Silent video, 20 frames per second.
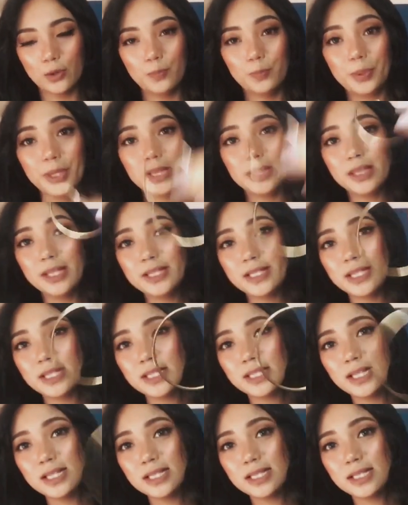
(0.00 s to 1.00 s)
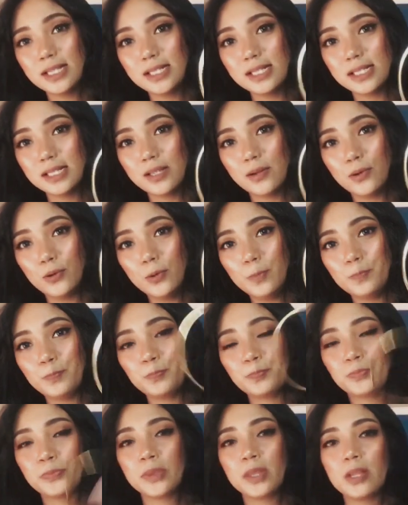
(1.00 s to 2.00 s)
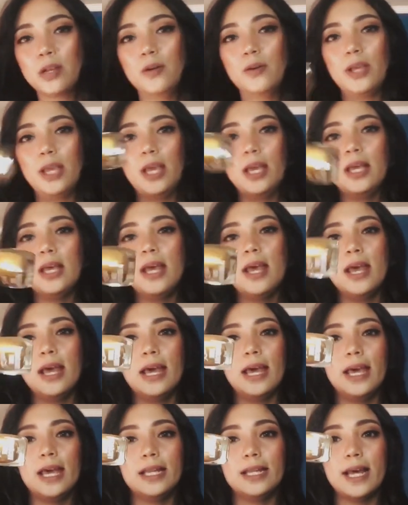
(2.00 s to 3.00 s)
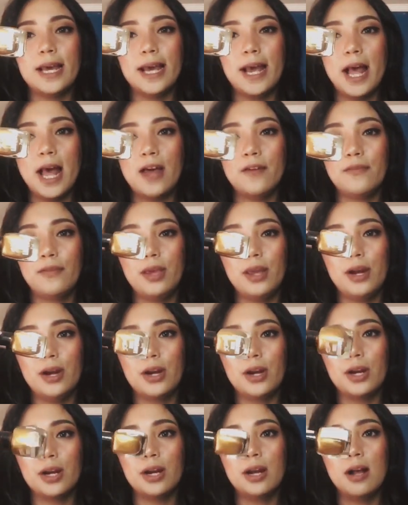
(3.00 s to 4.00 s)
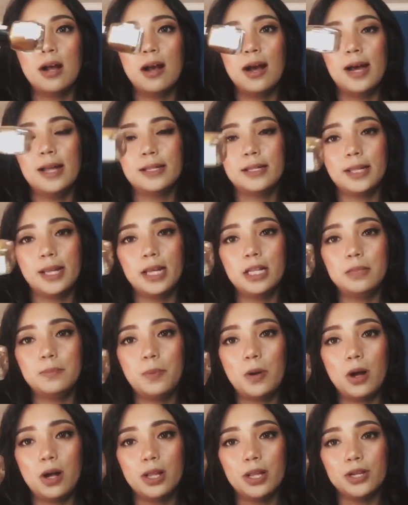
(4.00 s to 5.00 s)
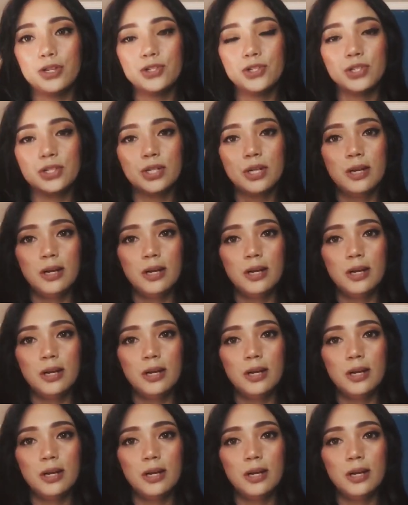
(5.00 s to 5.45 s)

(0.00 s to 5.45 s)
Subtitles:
But this is, since this is the hoop, okay, and I have here a nail polish.